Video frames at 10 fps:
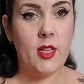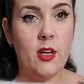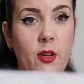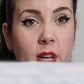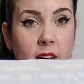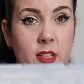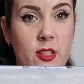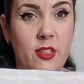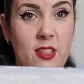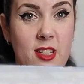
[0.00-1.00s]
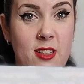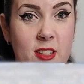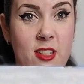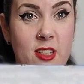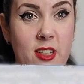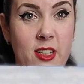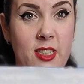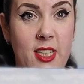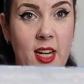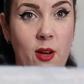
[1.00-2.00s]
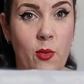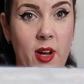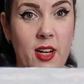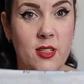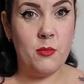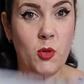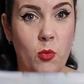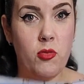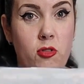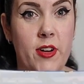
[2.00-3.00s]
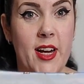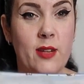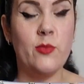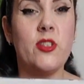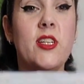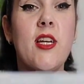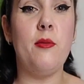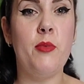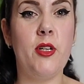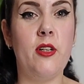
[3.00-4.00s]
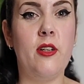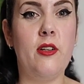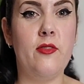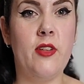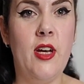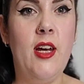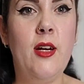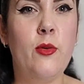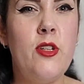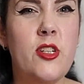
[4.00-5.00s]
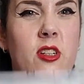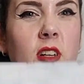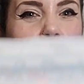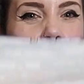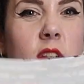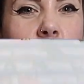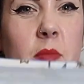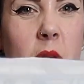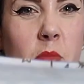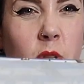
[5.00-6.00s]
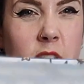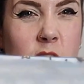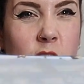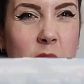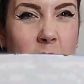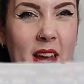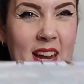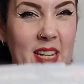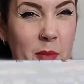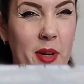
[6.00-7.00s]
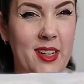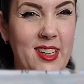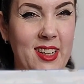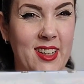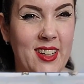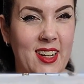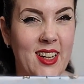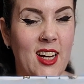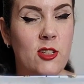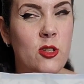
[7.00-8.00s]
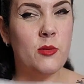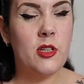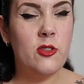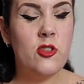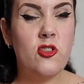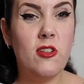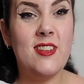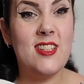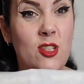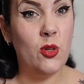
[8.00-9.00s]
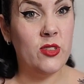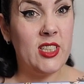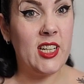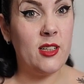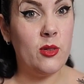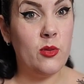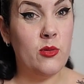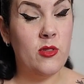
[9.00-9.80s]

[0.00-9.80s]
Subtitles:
Okay, so you can see the skirt now has a more pronounced hip curve, which is closer to my body shape anyway. So I'm going to try this on now,